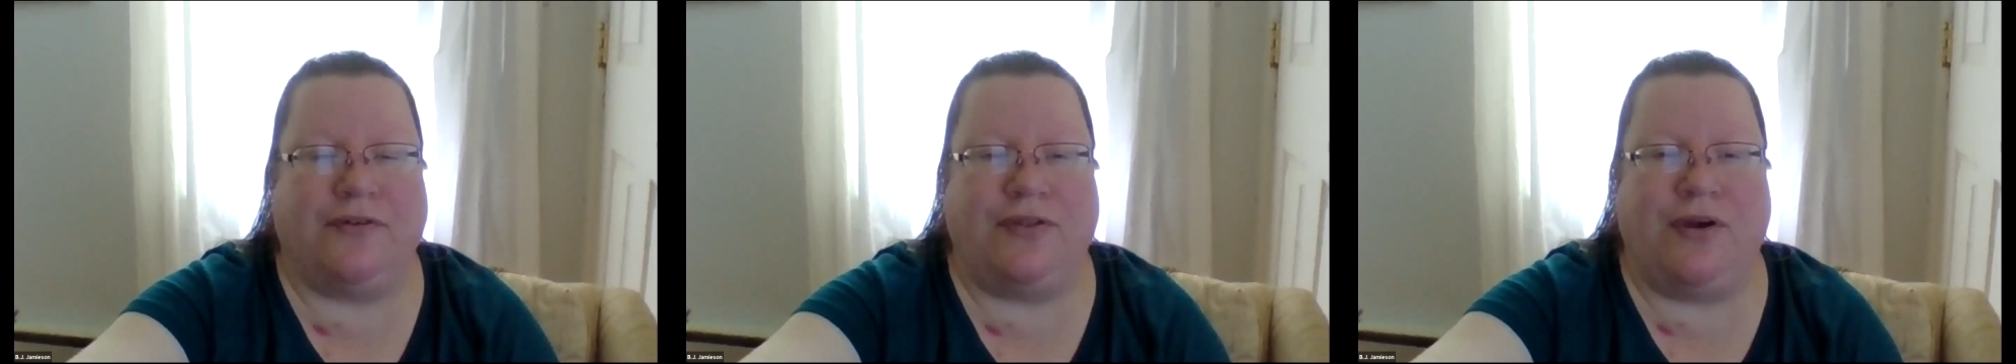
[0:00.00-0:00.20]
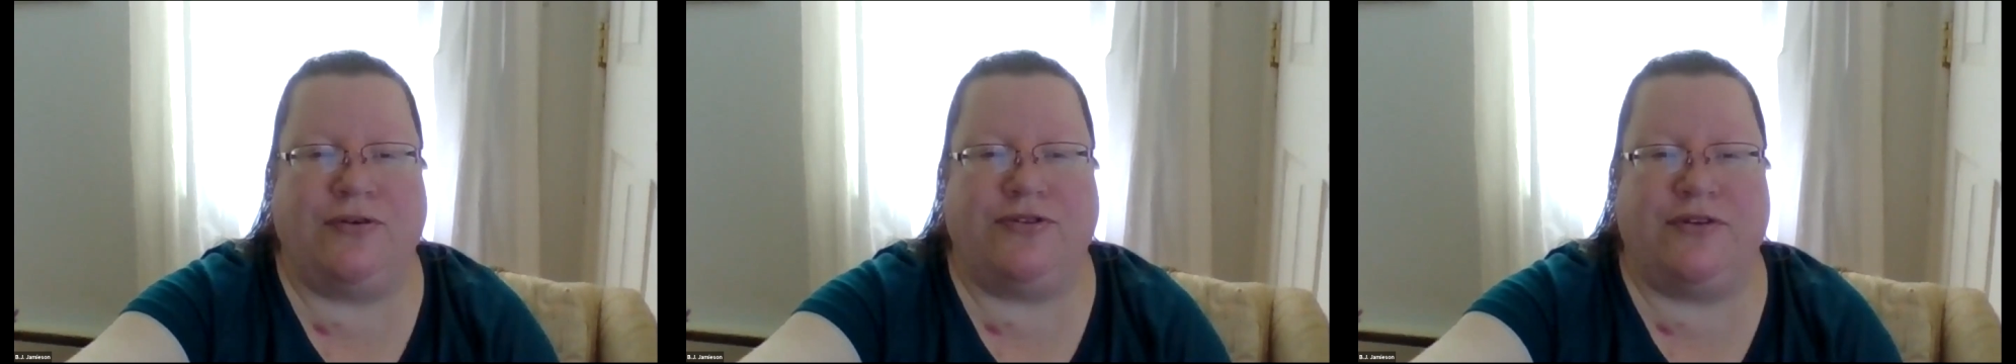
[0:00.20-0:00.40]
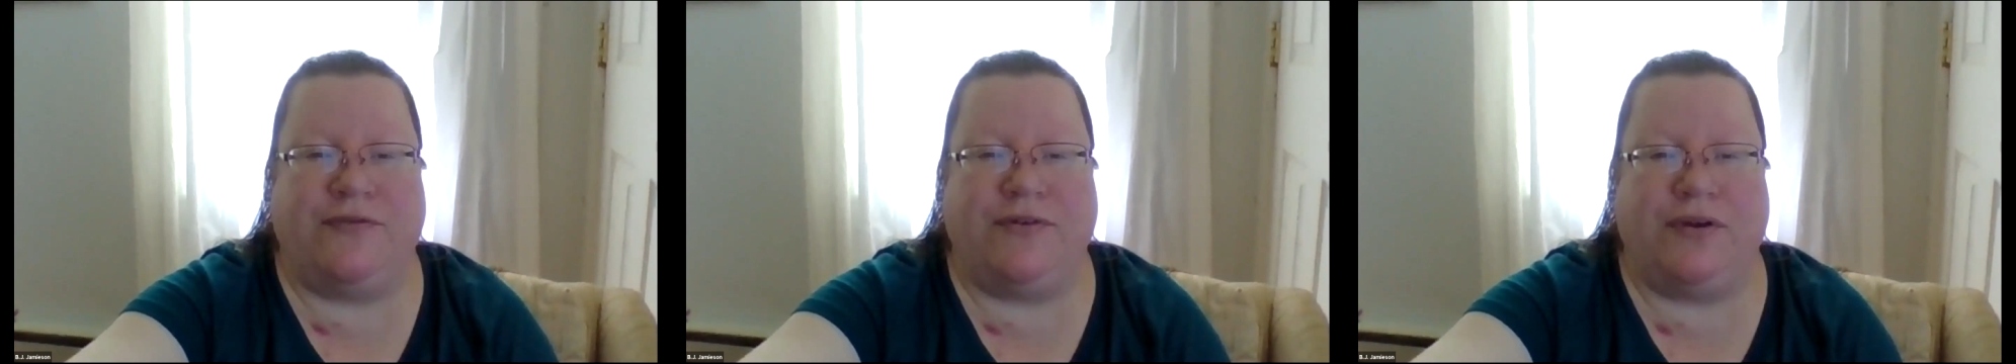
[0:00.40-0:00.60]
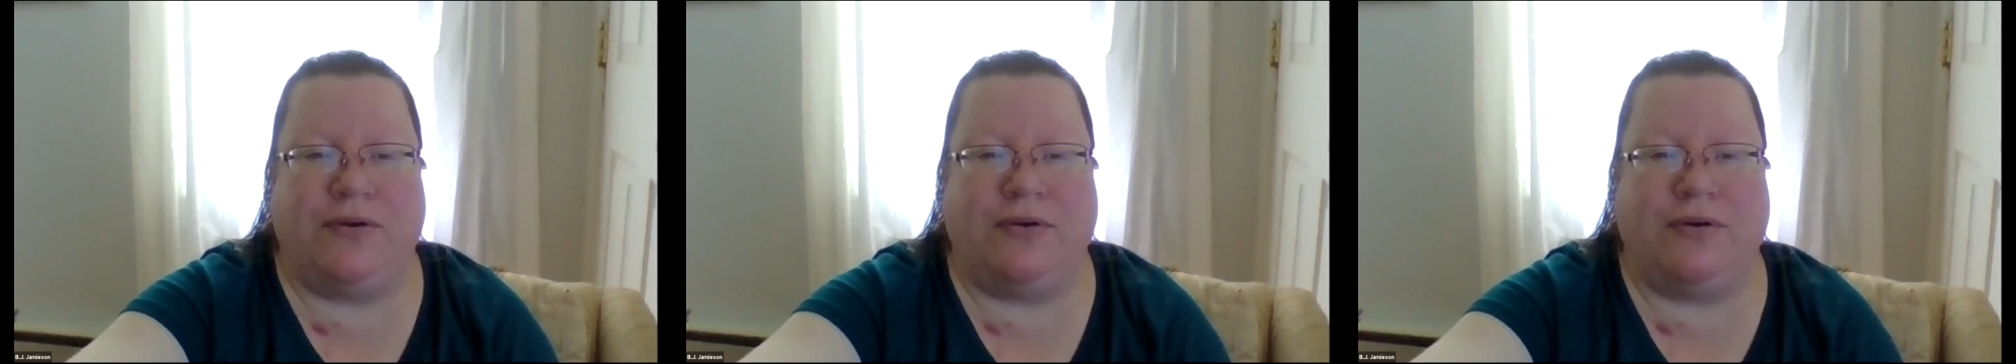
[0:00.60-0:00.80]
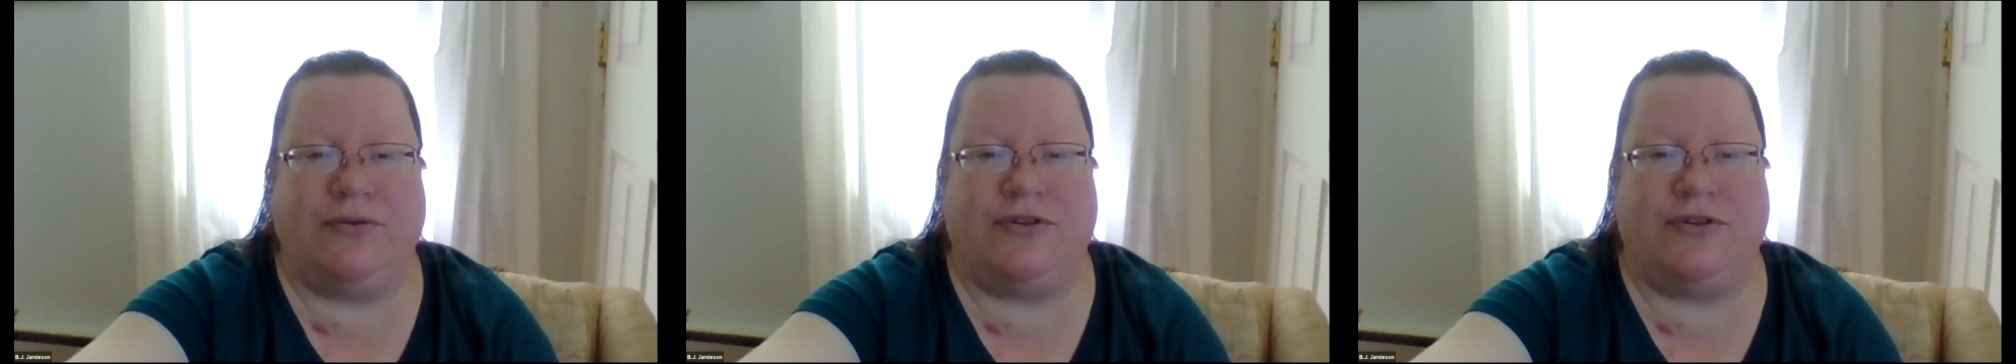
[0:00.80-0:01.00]
those of you
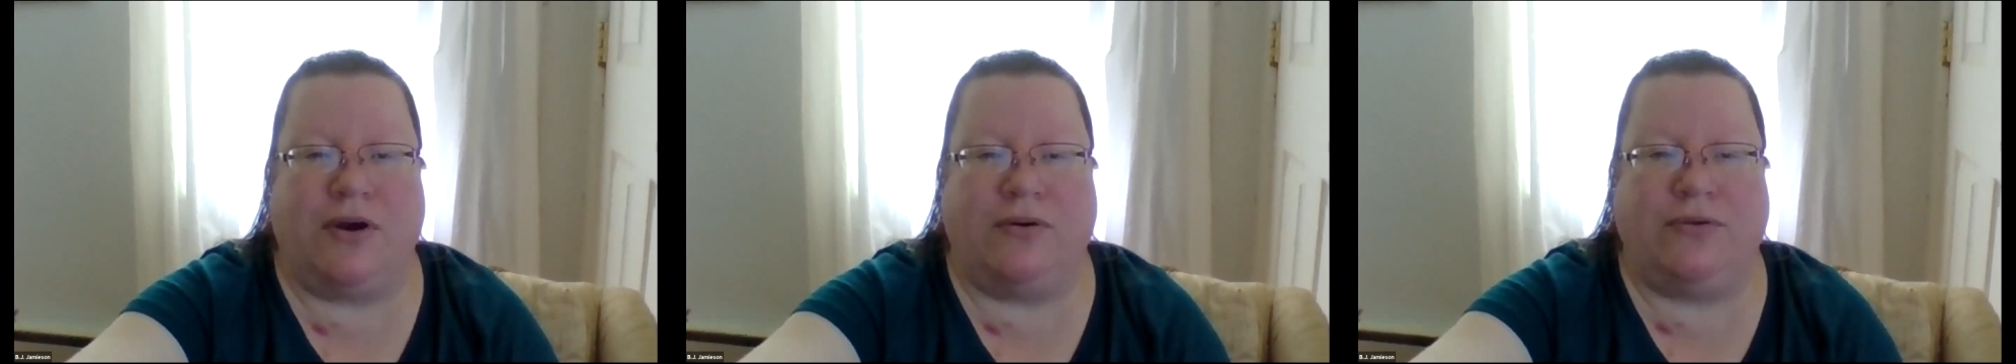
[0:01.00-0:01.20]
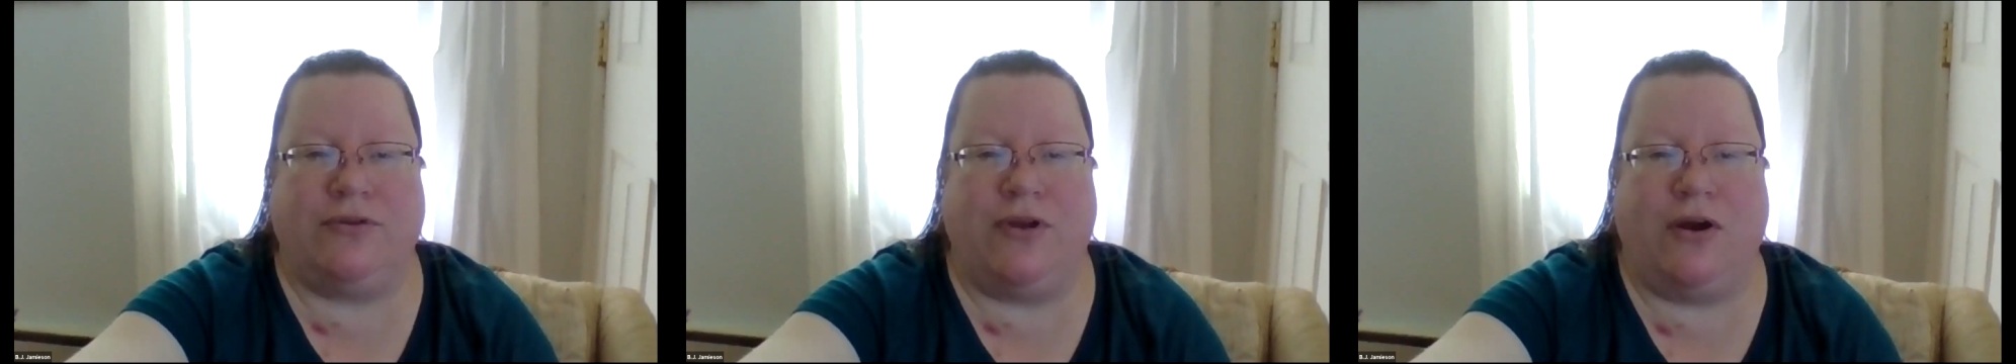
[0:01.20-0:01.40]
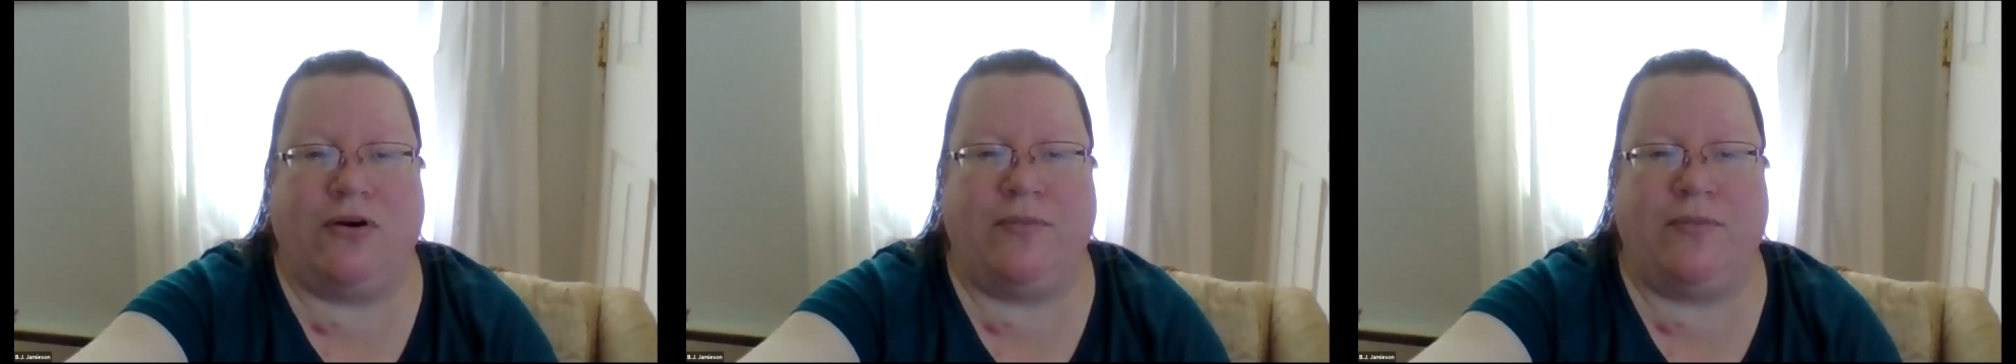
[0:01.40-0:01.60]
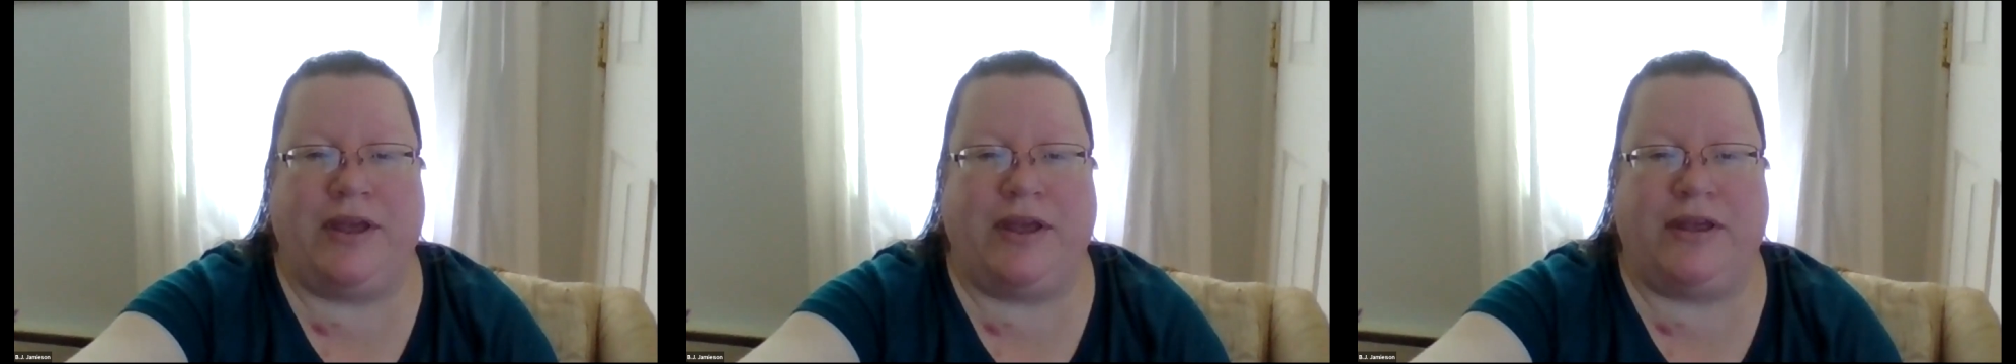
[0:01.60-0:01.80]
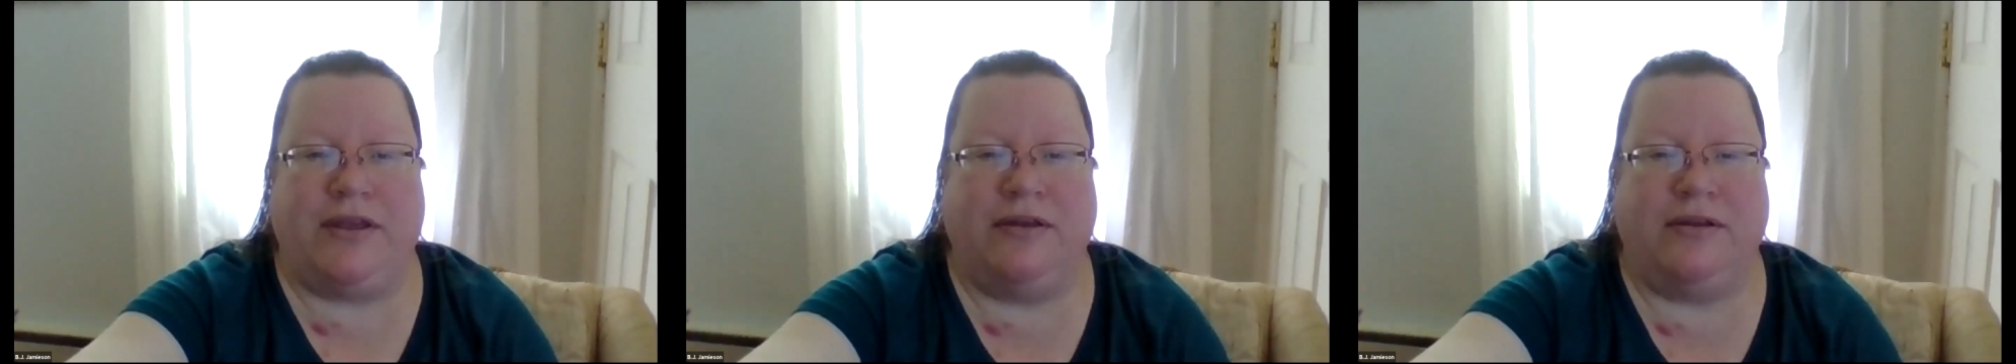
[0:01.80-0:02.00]
who don't know
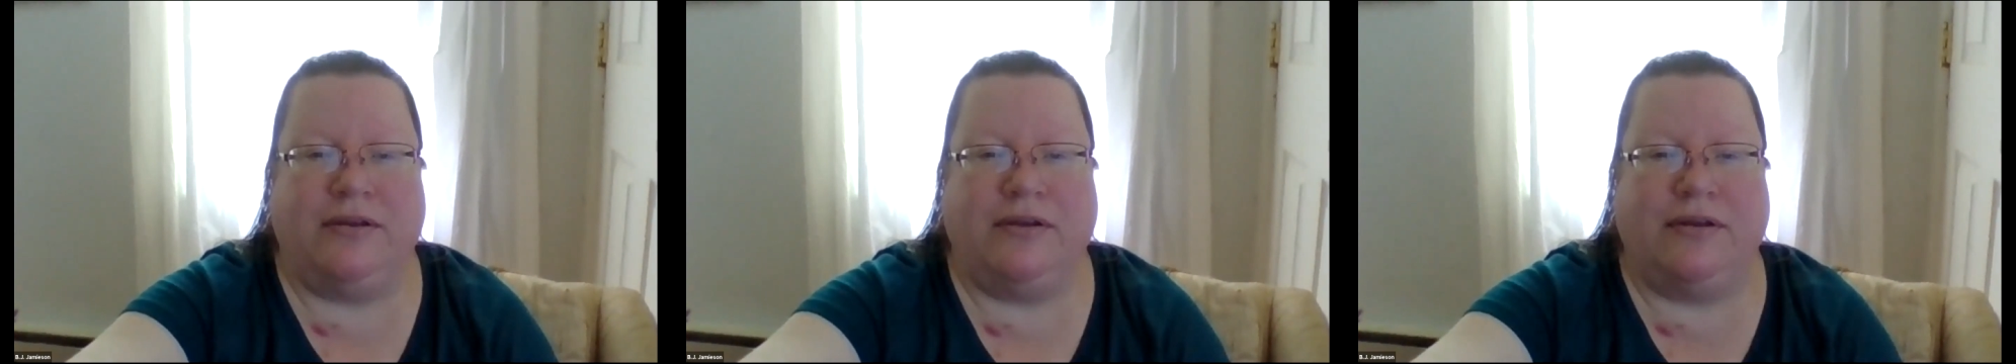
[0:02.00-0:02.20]
me,